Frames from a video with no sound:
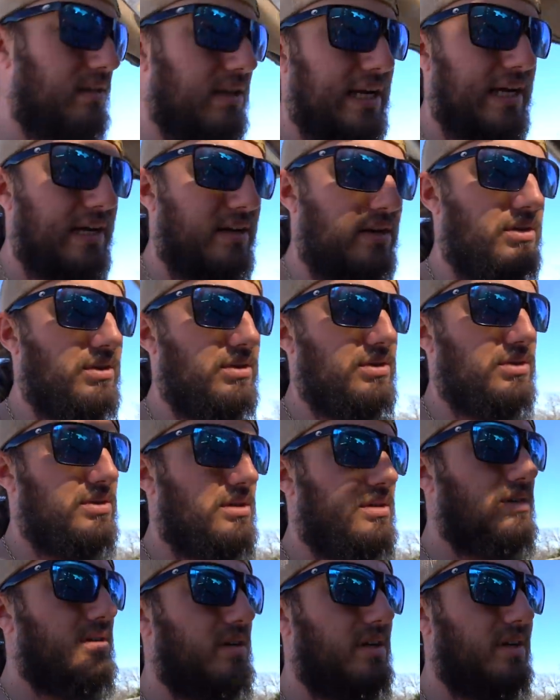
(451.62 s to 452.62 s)
Land
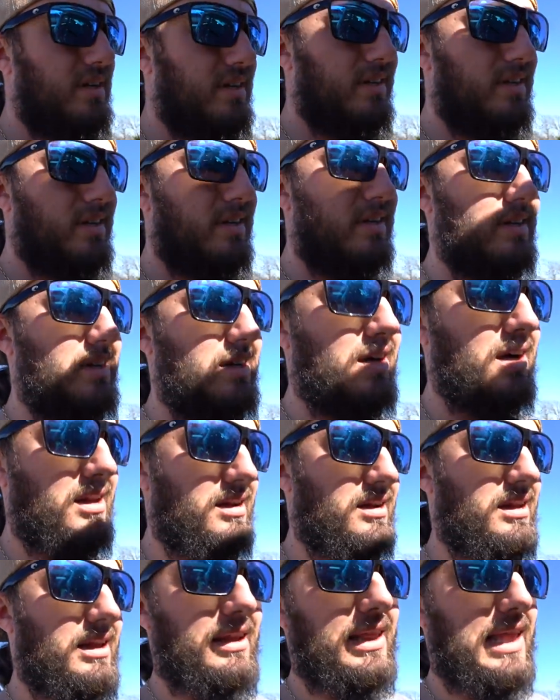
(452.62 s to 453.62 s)
Cruiser.
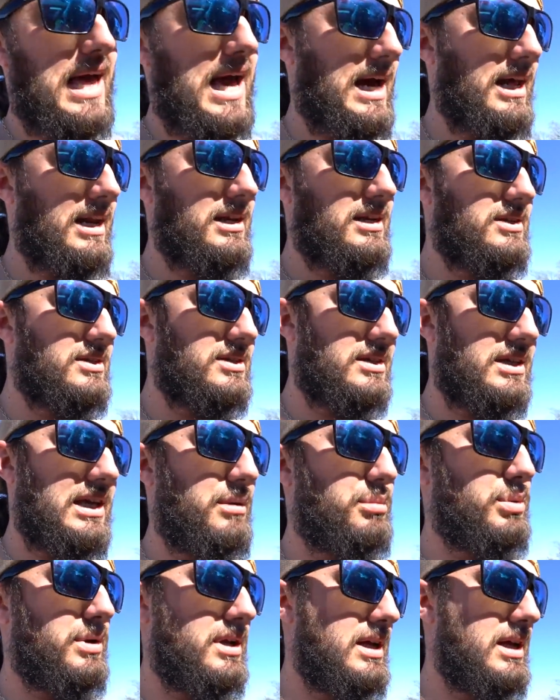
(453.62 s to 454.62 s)
Other than that, it's just
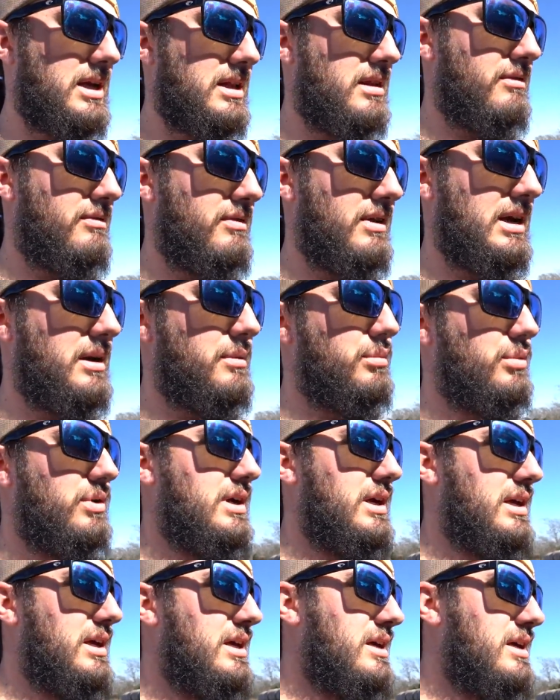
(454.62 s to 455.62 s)
keeping it in the
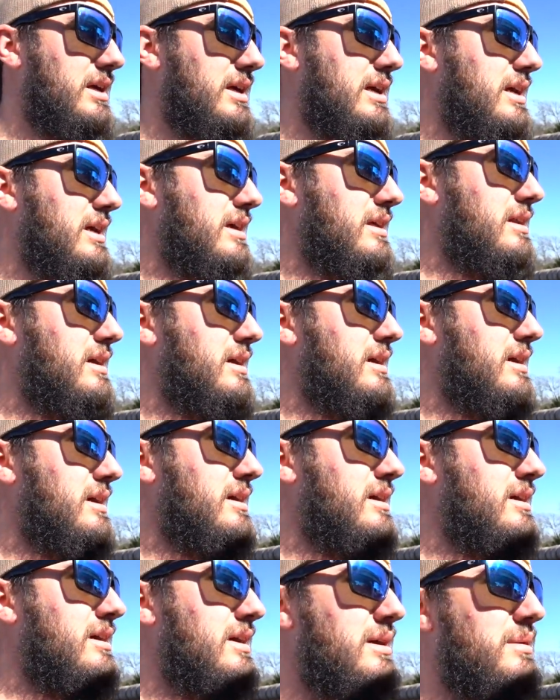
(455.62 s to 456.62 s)
family and
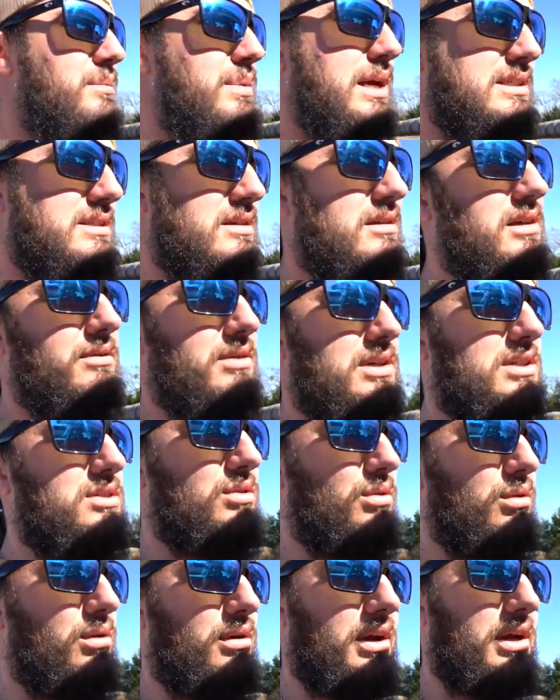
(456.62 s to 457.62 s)
uh, basically
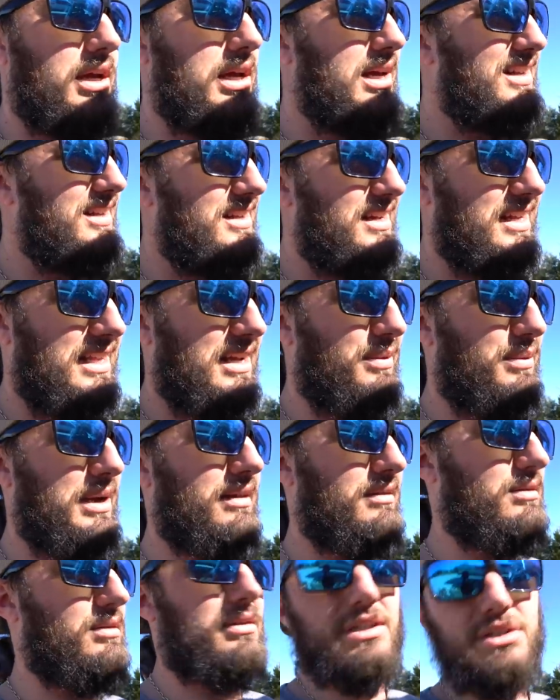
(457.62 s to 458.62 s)
restoring it. Not that we
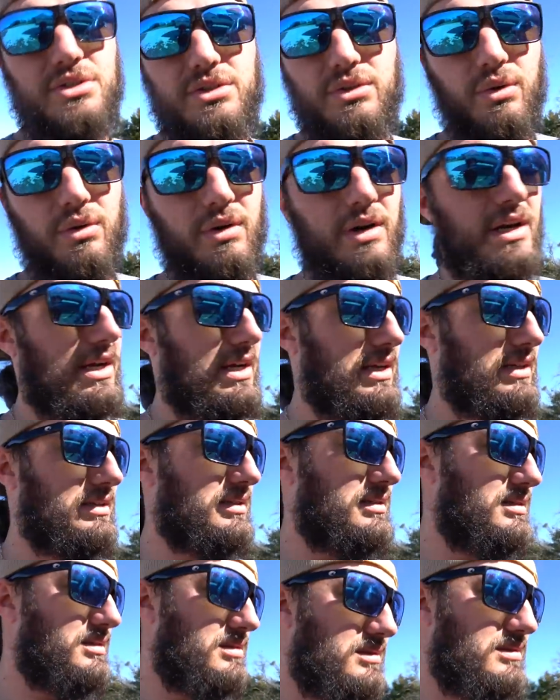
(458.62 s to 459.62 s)
have to restore it because
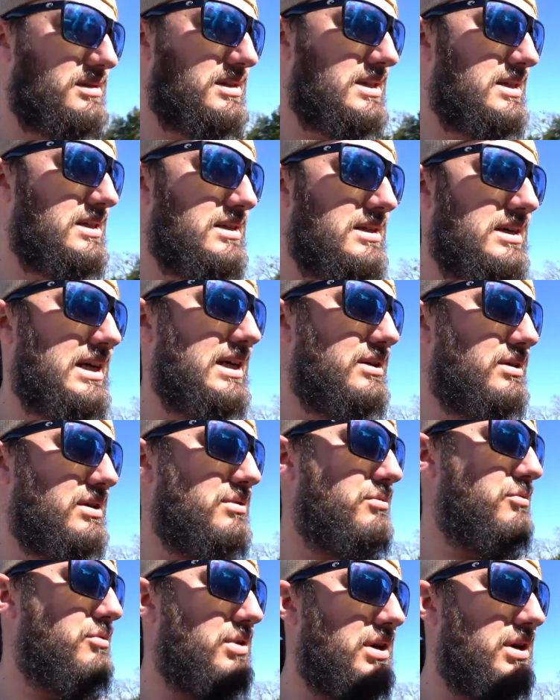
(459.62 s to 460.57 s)
it's it's in